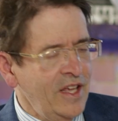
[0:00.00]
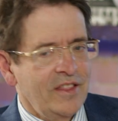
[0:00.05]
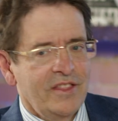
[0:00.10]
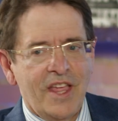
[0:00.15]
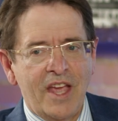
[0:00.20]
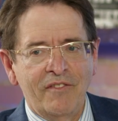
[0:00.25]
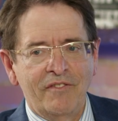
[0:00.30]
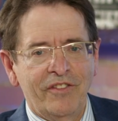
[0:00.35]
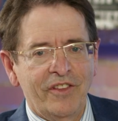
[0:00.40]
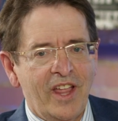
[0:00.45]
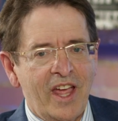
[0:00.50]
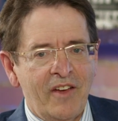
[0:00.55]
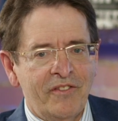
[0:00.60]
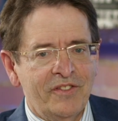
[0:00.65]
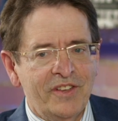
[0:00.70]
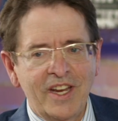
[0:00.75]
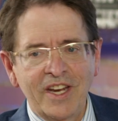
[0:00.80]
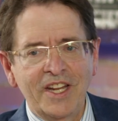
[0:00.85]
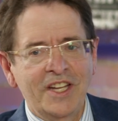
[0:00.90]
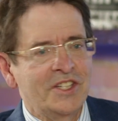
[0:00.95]
They've
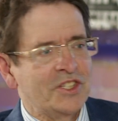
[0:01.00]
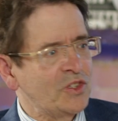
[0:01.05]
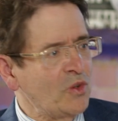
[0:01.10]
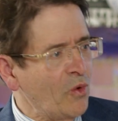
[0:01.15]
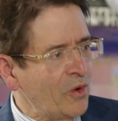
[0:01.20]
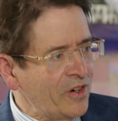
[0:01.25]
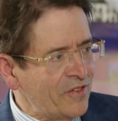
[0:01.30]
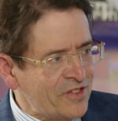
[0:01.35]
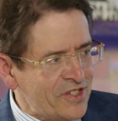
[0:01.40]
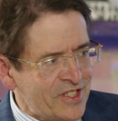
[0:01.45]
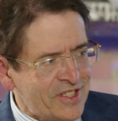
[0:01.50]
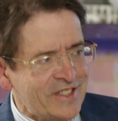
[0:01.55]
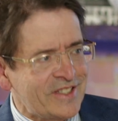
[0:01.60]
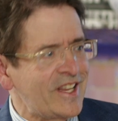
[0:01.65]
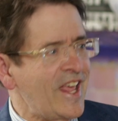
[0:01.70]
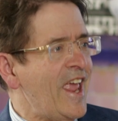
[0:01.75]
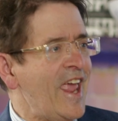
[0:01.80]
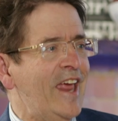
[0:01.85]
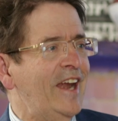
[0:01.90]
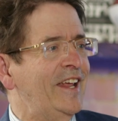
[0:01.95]
left any sort of
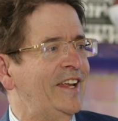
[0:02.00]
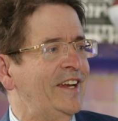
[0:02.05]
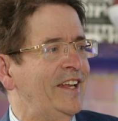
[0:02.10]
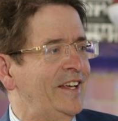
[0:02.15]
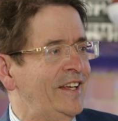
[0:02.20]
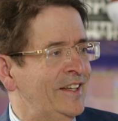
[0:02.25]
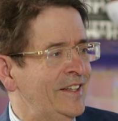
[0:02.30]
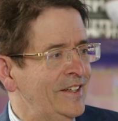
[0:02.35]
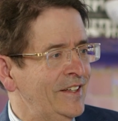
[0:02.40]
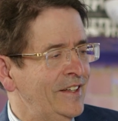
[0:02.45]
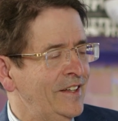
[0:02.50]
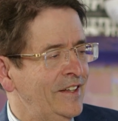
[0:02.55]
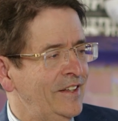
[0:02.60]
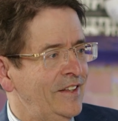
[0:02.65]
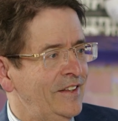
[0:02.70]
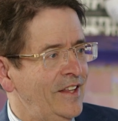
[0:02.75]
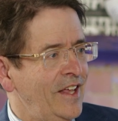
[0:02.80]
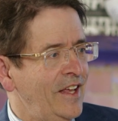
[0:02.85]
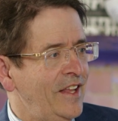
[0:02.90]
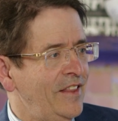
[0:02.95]
sanity
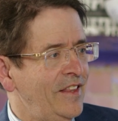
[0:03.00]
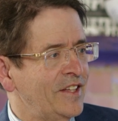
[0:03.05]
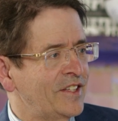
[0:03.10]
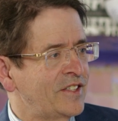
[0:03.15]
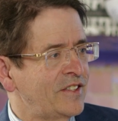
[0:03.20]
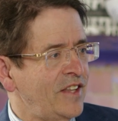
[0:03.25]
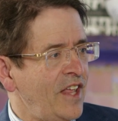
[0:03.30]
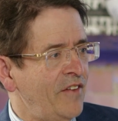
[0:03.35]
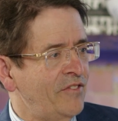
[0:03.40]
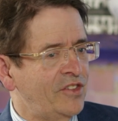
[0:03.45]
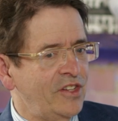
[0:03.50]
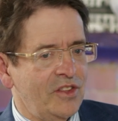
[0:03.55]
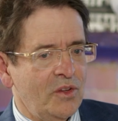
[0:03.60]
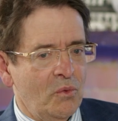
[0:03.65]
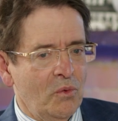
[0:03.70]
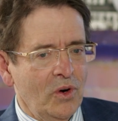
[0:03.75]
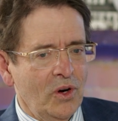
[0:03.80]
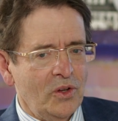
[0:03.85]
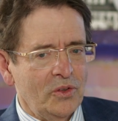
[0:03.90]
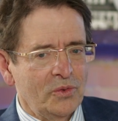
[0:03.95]
that's left in the
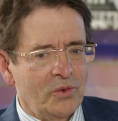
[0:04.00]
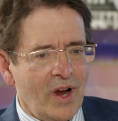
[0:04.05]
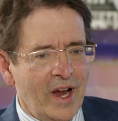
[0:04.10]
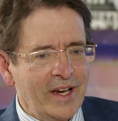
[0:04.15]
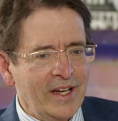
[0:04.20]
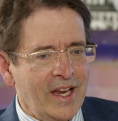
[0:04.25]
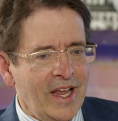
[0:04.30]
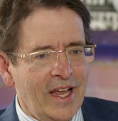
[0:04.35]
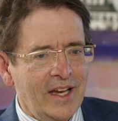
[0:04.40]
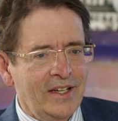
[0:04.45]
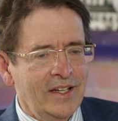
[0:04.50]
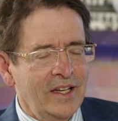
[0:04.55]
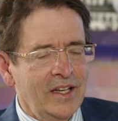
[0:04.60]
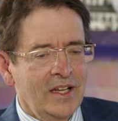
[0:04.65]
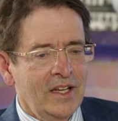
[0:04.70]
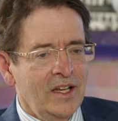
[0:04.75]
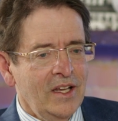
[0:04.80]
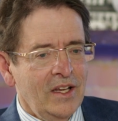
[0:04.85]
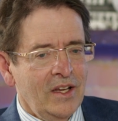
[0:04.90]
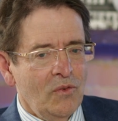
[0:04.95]
world, right? And
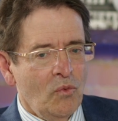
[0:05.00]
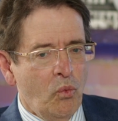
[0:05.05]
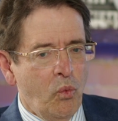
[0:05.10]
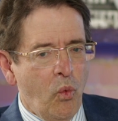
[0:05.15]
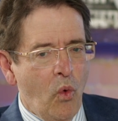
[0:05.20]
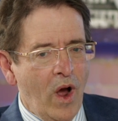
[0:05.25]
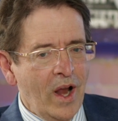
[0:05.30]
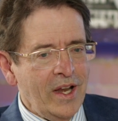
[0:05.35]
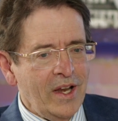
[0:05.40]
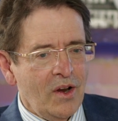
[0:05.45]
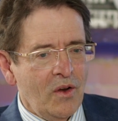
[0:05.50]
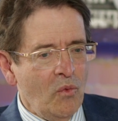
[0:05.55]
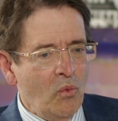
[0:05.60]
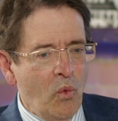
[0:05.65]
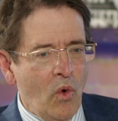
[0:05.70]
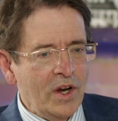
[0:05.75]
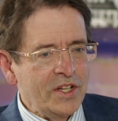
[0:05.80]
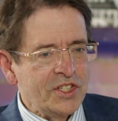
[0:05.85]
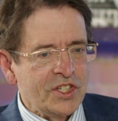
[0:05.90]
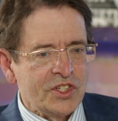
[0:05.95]

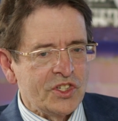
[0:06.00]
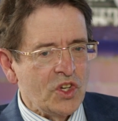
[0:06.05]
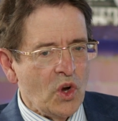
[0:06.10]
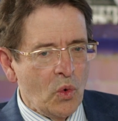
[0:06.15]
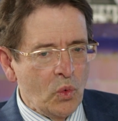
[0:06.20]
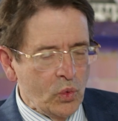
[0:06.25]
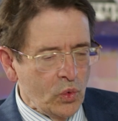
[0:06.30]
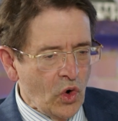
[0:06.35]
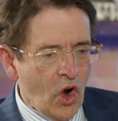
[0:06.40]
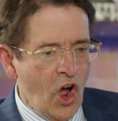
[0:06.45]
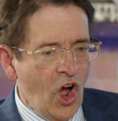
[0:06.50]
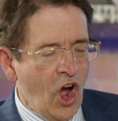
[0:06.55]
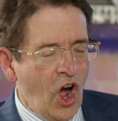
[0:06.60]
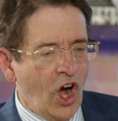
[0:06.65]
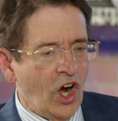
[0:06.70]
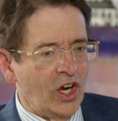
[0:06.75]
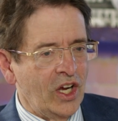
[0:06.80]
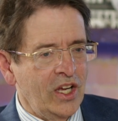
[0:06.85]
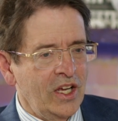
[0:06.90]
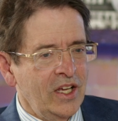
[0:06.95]
what's so
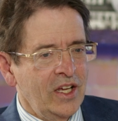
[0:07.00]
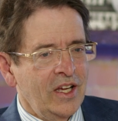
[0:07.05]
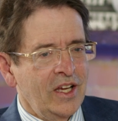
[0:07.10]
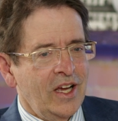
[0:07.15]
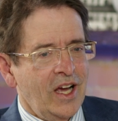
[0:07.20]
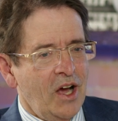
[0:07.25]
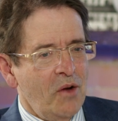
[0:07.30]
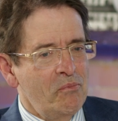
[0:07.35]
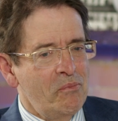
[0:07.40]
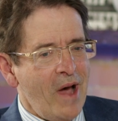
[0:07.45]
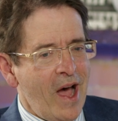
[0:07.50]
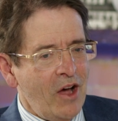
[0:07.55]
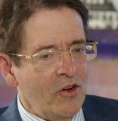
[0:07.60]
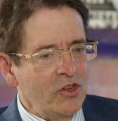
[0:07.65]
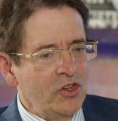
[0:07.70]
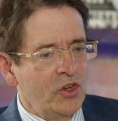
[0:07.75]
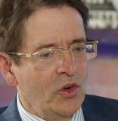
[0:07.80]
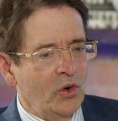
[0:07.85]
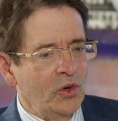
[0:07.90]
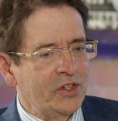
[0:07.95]
wrong about
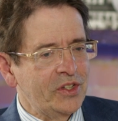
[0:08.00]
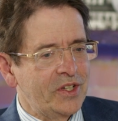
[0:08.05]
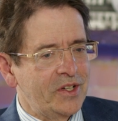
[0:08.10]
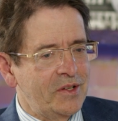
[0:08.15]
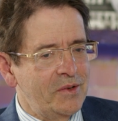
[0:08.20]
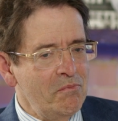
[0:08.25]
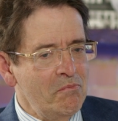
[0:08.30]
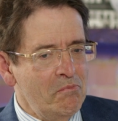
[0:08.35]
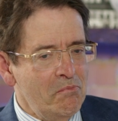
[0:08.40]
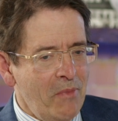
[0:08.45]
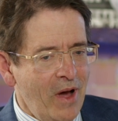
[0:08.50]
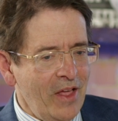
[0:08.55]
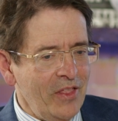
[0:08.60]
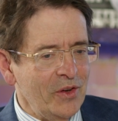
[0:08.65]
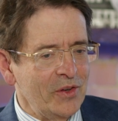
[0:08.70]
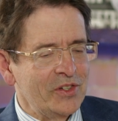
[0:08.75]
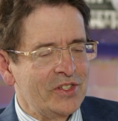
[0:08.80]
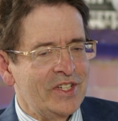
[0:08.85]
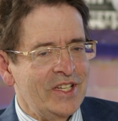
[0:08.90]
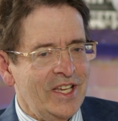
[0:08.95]
your
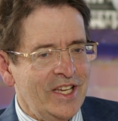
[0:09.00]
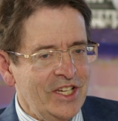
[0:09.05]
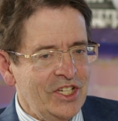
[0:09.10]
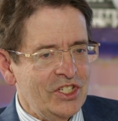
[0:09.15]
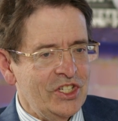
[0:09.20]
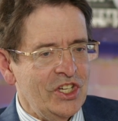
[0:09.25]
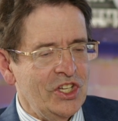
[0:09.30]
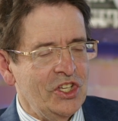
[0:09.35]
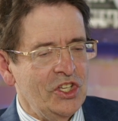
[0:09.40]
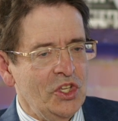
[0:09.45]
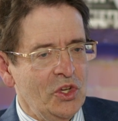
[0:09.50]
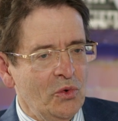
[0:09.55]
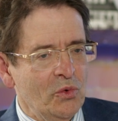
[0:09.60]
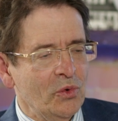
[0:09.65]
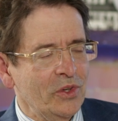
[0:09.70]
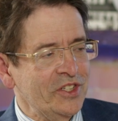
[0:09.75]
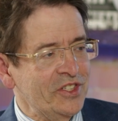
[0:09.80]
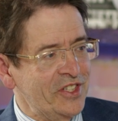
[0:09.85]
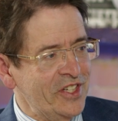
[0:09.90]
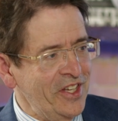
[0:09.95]
mother teaching you
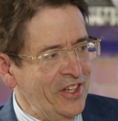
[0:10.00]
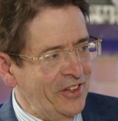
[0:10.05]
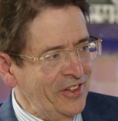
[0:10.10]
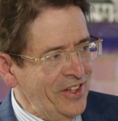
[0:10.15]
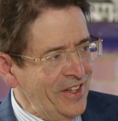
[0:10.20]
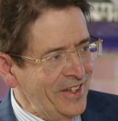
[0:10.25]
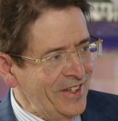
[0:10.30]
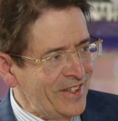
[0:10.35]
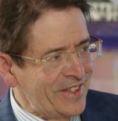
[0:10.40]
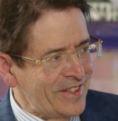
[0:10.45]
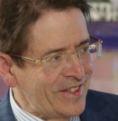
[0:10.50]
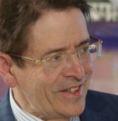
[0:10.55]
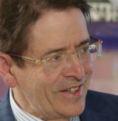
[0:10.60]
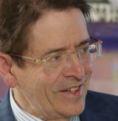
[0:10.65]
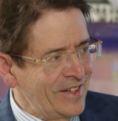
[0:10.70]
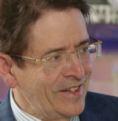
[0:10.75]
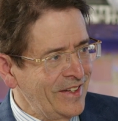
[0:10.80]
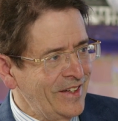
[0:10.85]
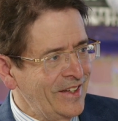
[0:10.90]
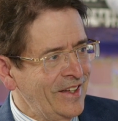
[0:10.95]
resilience
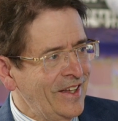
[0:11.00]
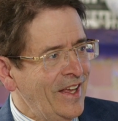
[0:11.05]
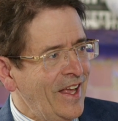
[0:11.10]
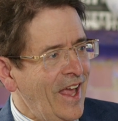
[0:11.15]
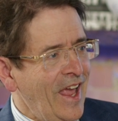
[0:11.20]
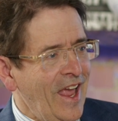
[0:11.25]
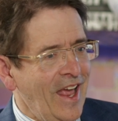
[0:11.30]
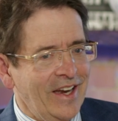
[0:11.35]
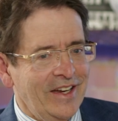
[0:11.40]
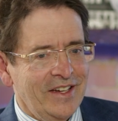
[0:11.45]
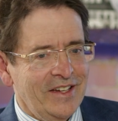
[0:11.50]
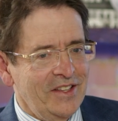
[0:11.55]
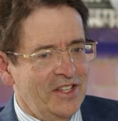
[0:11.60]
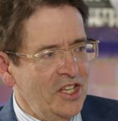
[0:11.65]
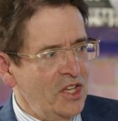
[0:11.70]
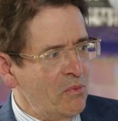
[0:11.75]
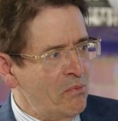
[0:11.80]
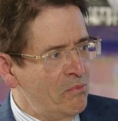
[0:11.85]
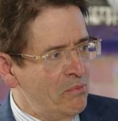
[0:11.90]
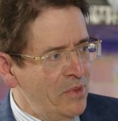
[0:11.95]
and
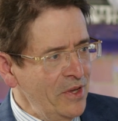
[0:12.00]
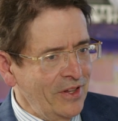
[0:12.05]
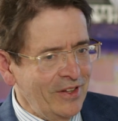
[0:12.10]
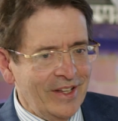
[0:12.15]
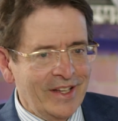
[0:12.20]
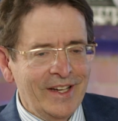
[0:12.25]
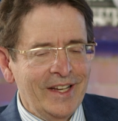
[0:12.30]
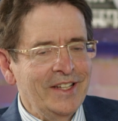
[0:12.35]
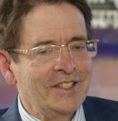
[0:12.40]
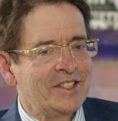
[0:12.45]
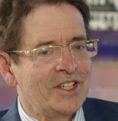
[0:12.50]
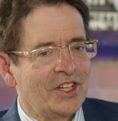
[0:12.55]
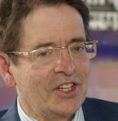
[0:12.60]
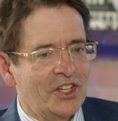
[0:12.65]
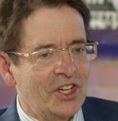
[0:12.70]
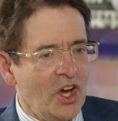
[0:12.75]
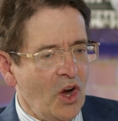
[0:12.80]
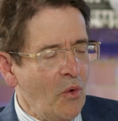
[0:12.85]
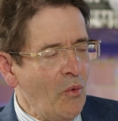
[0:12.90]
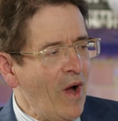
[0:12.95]
the ability to
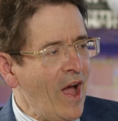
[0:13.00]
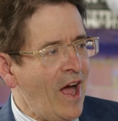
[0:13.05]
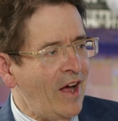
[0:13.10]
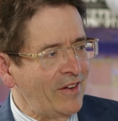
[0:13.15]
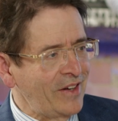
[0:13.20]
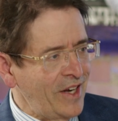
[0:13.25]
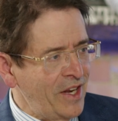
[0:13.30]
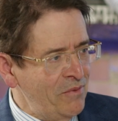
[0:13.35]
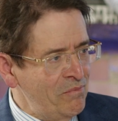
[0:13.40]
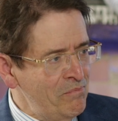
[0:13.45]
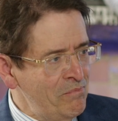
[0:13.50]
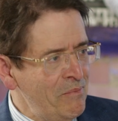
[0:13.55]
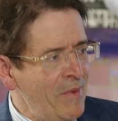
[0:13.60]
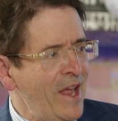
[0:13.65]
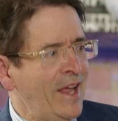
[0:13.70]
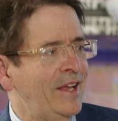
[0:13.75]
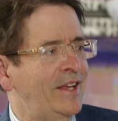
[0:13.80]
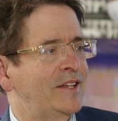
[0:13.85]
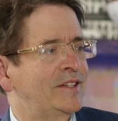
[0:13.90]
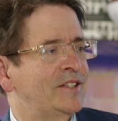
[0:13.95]
go out and
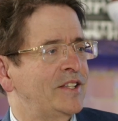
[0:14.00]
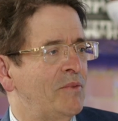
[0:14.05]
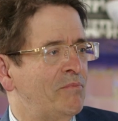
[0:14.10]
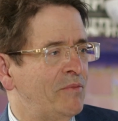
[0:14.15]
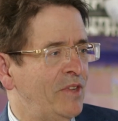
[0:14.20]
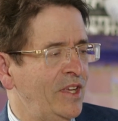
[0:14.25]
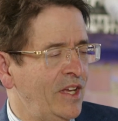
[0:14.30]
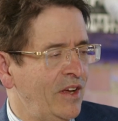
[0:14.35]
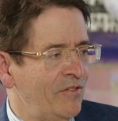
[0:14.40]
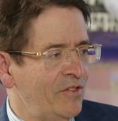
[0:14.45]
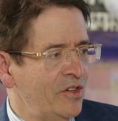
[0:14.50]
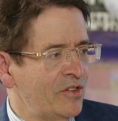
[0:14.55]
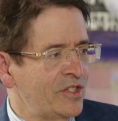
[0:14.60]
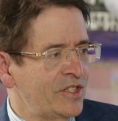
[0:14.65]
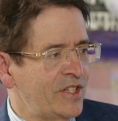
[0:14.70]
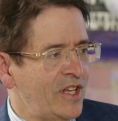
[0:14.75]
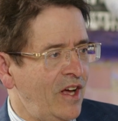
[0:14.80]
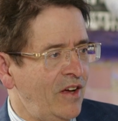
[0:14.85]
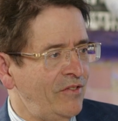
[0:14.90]
make something of yourself?